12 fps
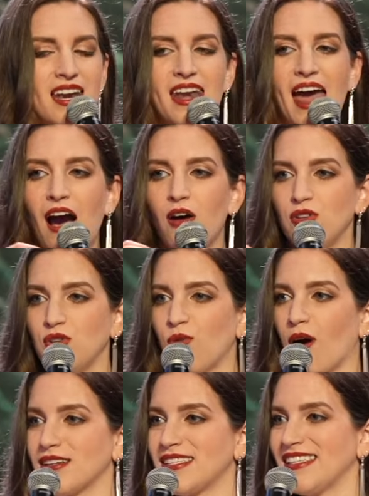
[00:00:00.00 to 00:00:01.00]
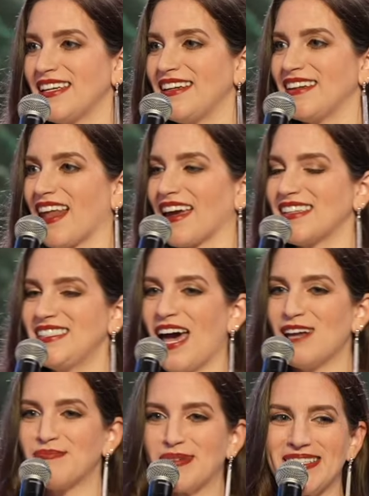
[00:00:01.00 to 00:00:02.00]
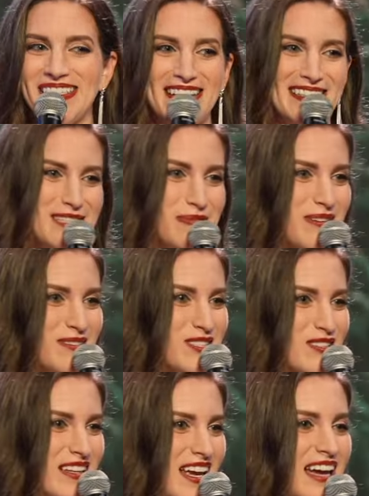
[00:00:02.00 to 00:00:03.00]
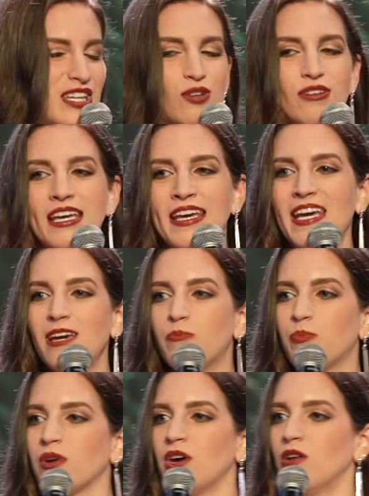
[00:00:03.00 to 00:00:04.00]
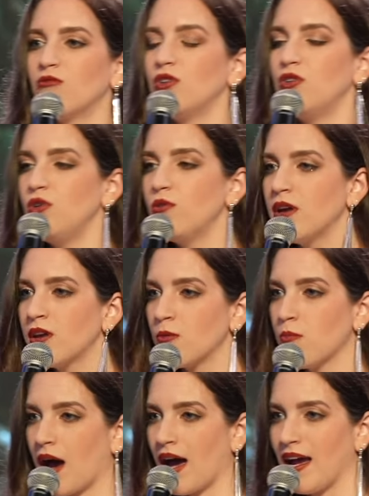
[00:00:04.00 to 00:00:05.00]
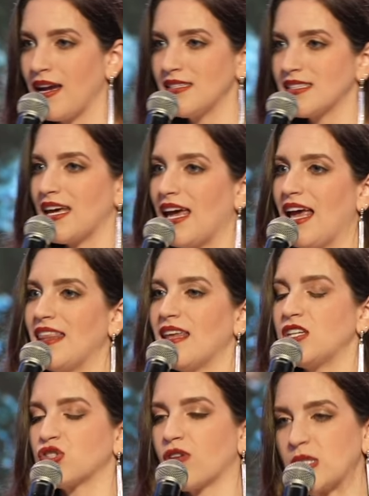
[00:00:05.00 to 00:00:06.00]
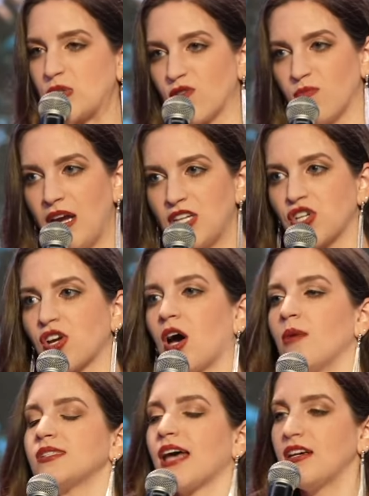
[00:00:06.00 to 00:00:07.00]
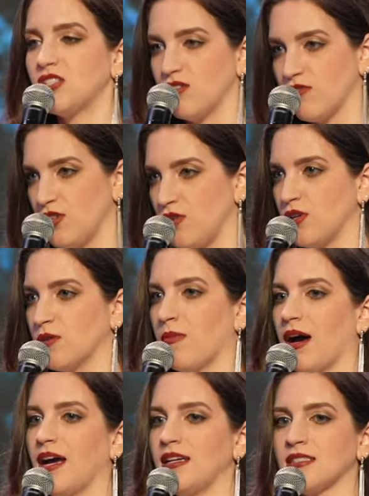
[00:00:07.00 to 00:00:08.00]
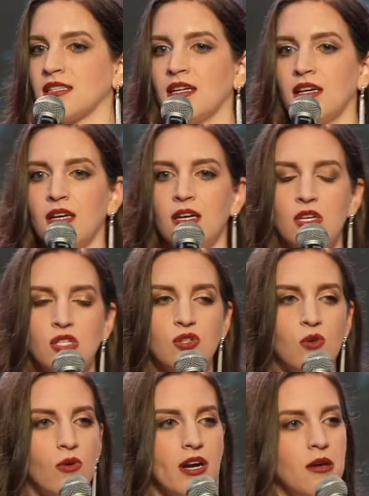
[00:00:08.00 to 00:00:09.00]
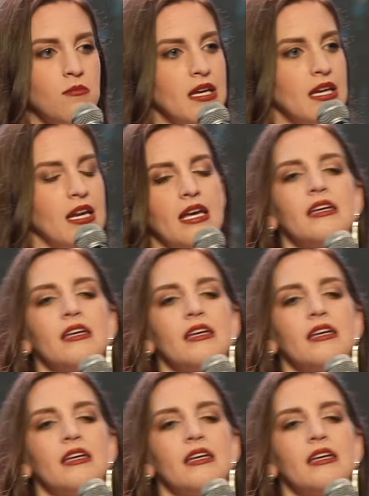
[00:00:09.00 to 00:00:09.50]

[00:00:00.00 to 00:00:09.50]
Now you are seeing like 10% spiritually, and you keep renewing your mind, and then transformation comes as you renew your mind. So what I mean